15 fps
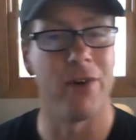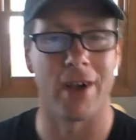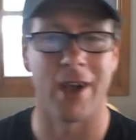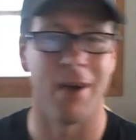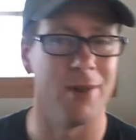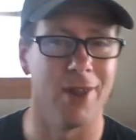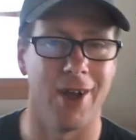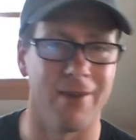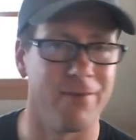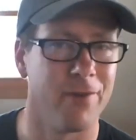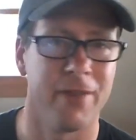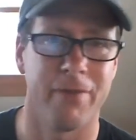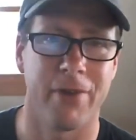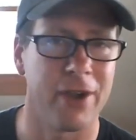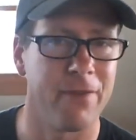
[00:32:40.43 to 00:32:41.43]
come along for
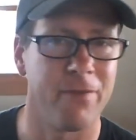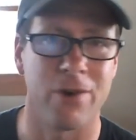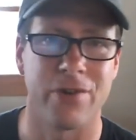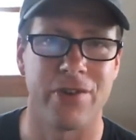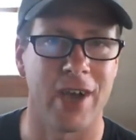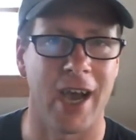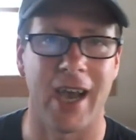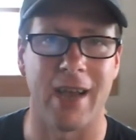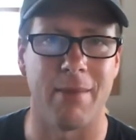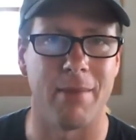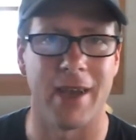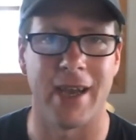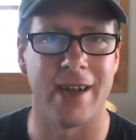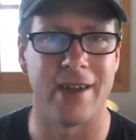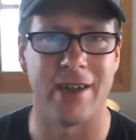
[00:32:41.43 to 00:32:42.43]
the very first time,
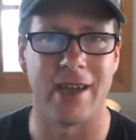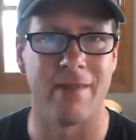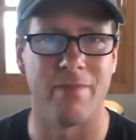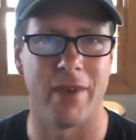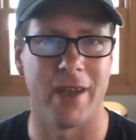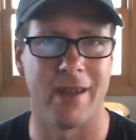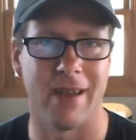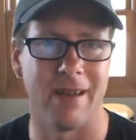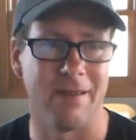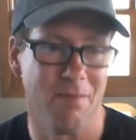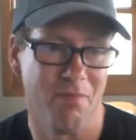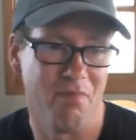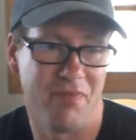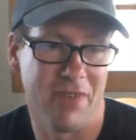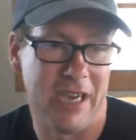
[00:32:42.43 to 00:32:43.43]
and, and,
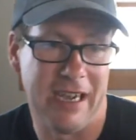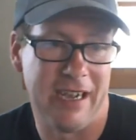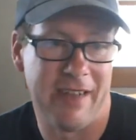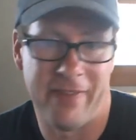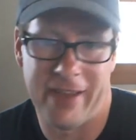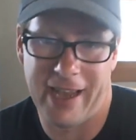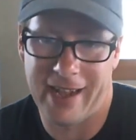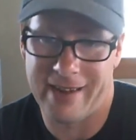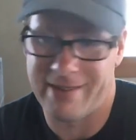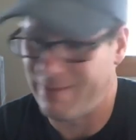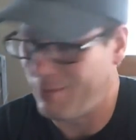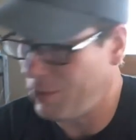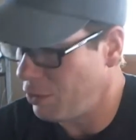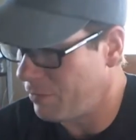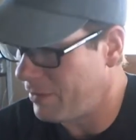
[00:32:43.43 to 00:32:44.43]
and,
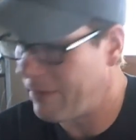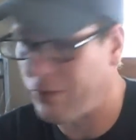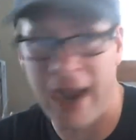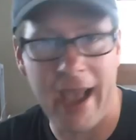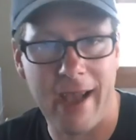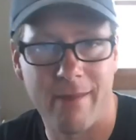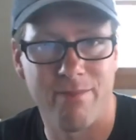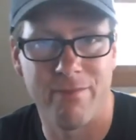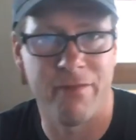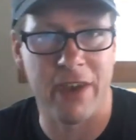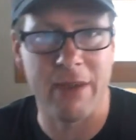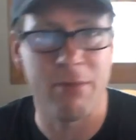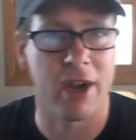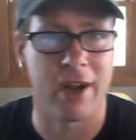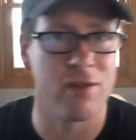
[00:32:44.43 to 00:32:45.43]
and you've never
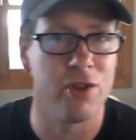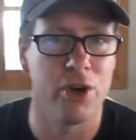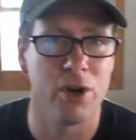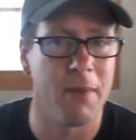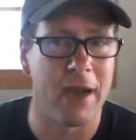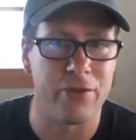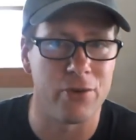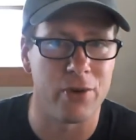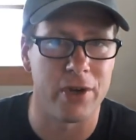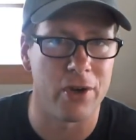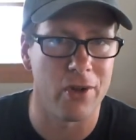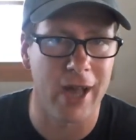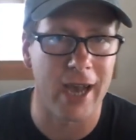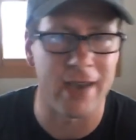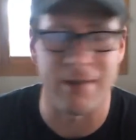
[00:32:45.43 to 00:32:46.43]
vaped on a Clearomizer in your
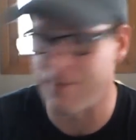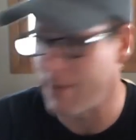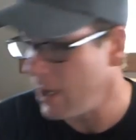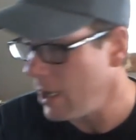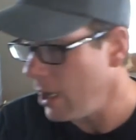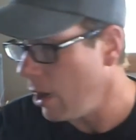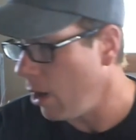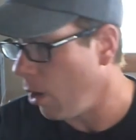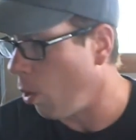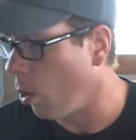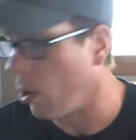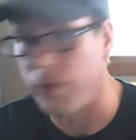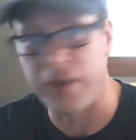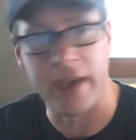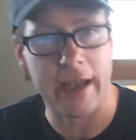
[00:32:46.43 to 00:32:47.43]
life,
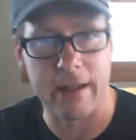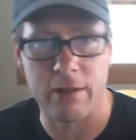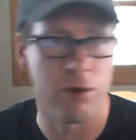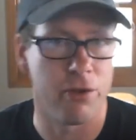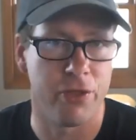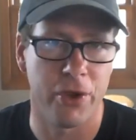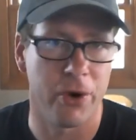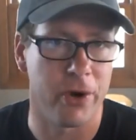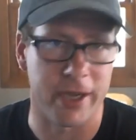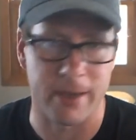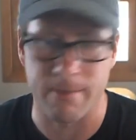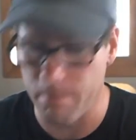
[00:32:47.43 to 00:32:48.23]
or the iClear 30,